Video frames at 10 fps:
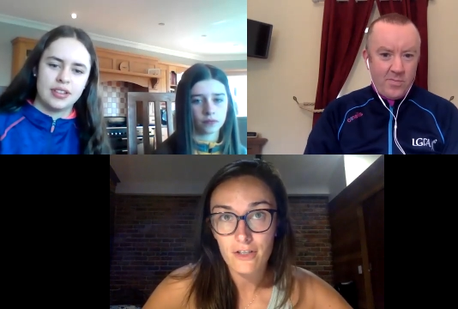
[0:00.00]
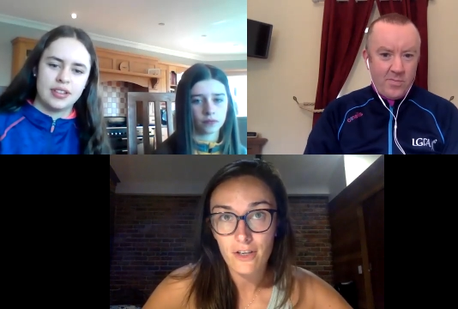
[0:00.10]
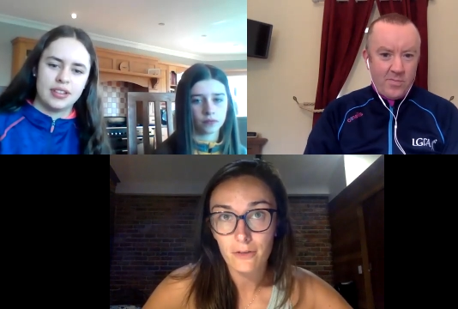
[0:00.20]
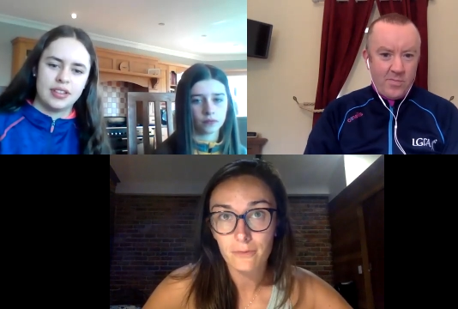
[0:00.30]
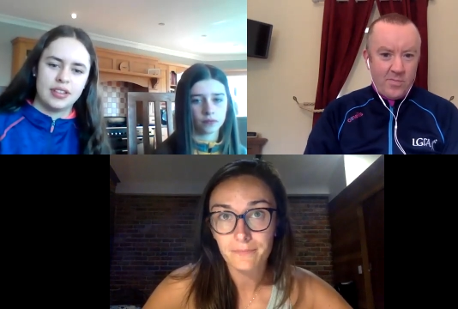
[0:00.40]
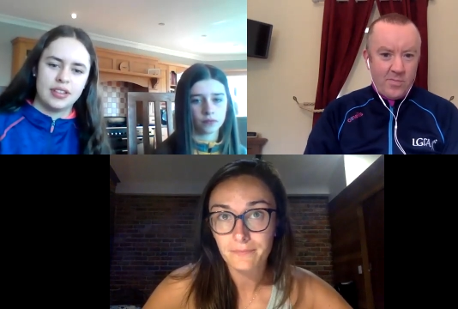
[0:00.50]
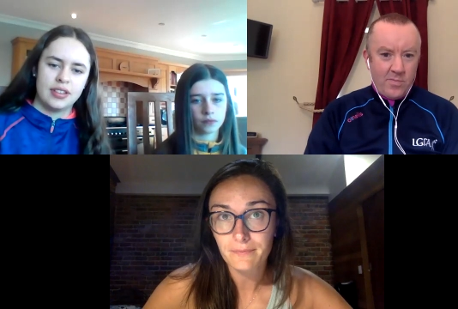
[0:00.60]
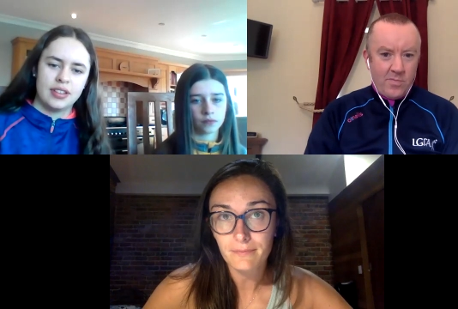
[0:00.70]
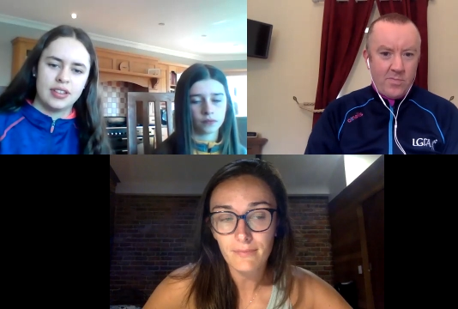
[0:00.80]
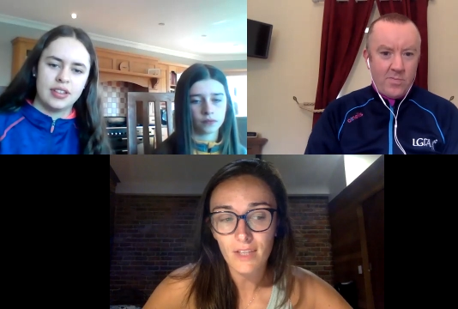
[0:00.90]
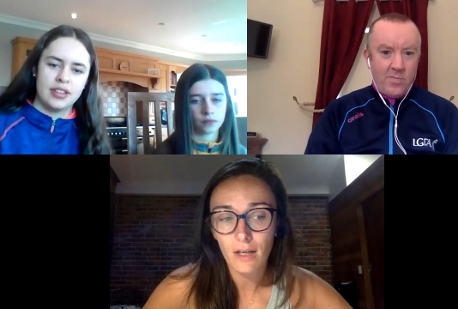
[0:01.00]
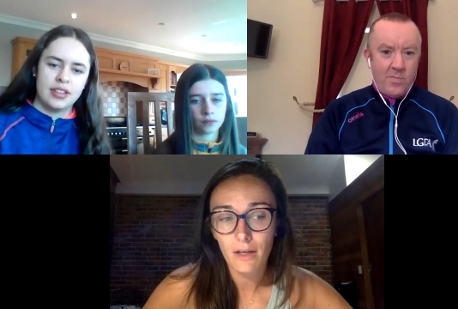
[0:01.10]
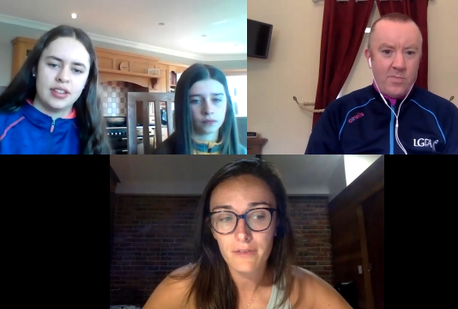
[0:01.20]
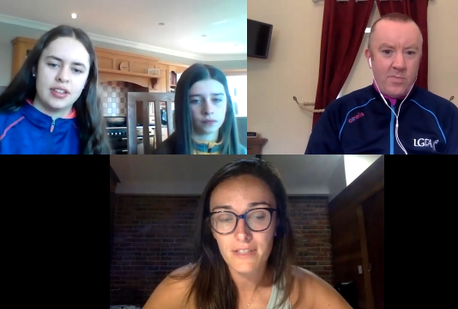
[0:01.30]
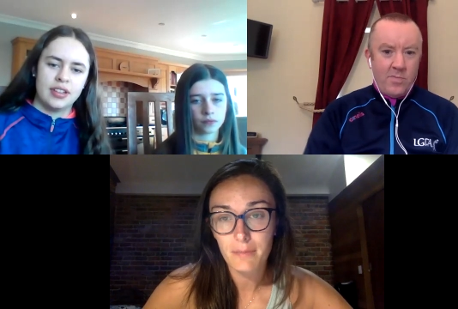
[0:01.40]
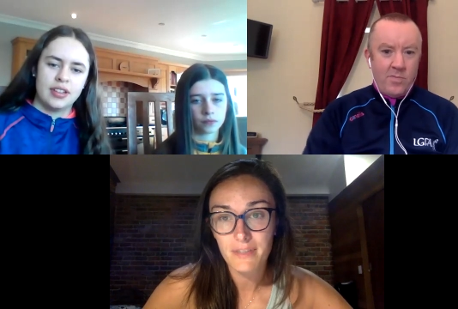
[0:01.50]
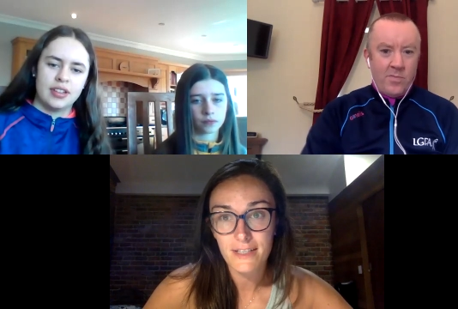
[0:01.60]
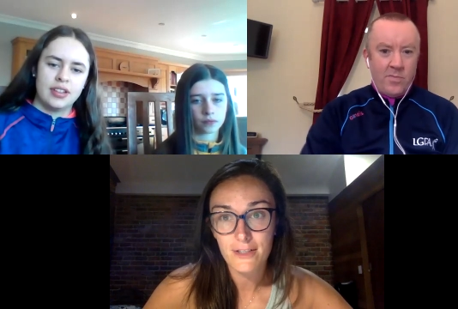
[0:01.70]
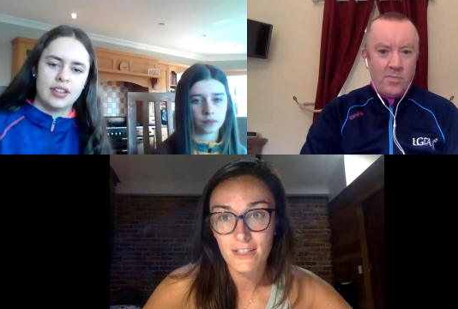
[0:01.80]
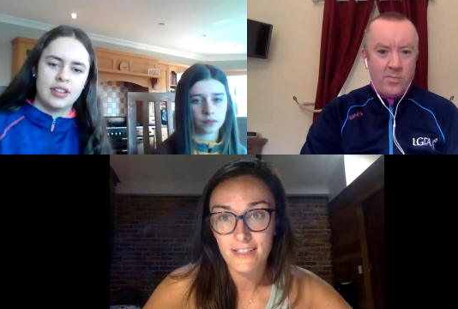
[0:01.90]
Speaker 1: So I was in a
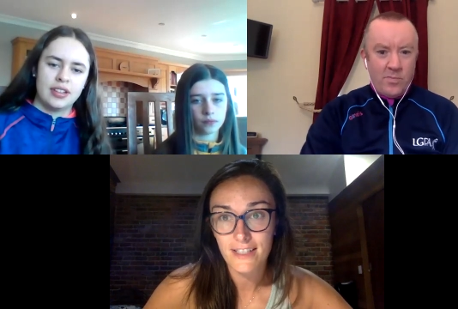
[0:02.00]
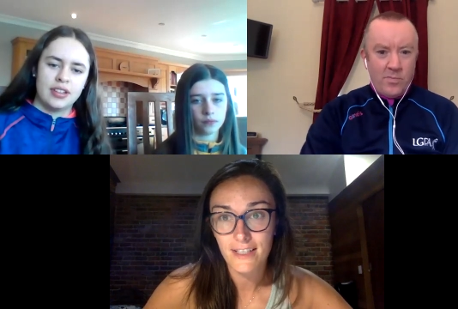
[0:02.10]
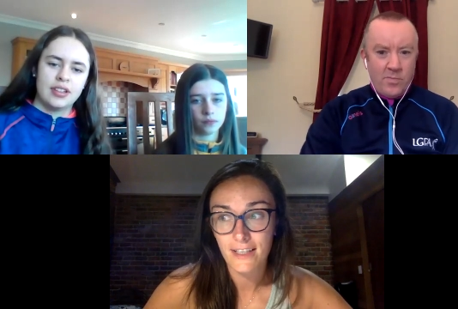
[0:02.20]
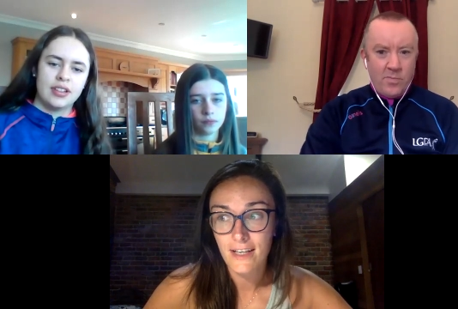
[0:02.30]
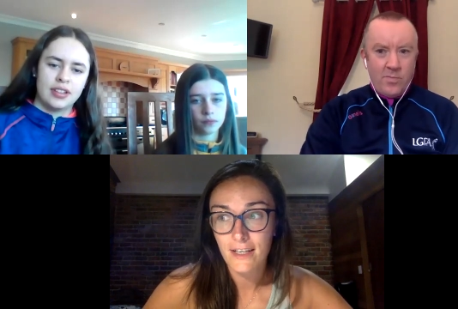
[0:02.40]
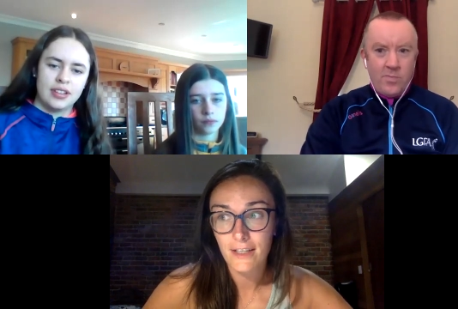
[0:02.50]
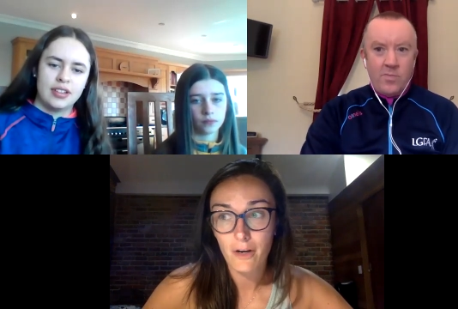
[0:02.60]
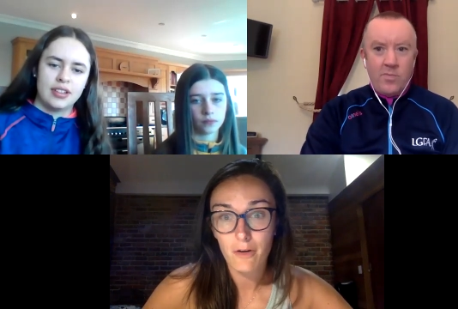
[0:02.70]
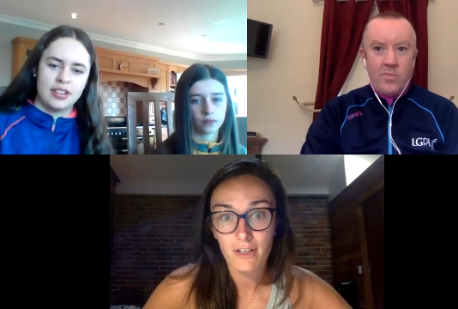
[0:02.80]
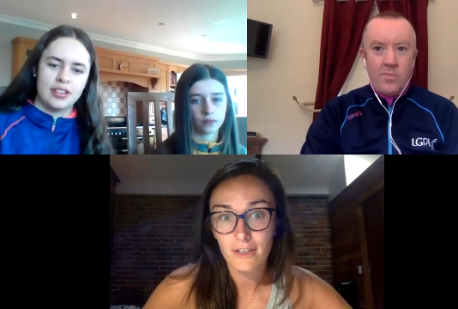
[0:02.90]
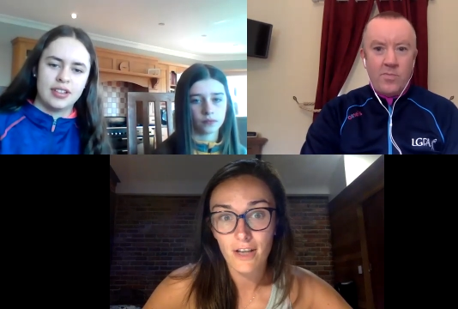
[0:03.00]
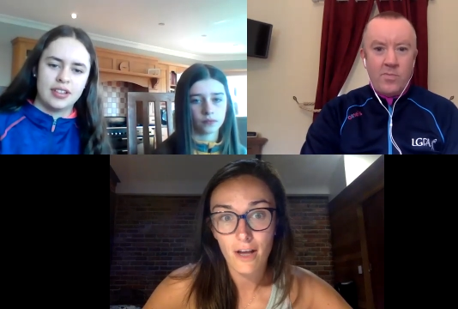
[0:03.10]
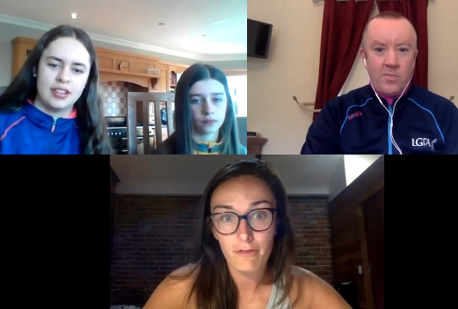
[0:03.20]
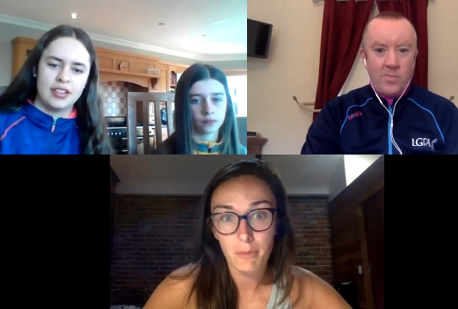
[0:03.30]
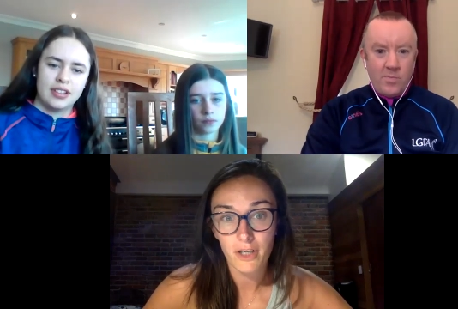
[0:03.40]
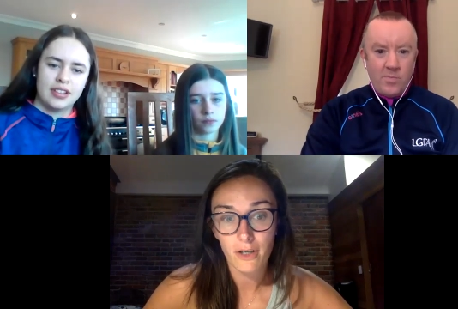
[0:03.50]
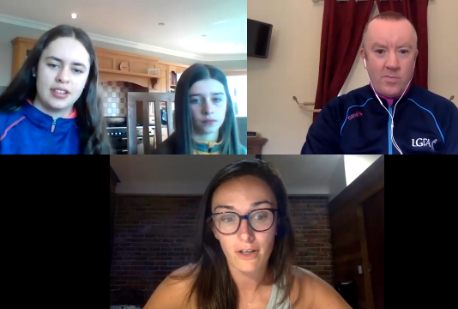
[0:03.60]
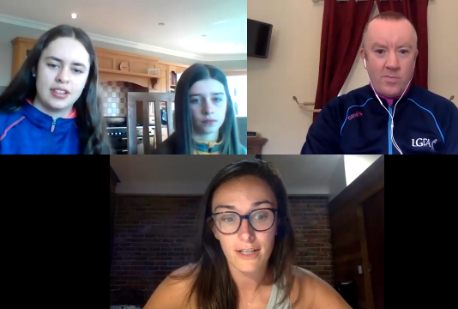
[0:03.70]
position to, you know, learn a lot from her.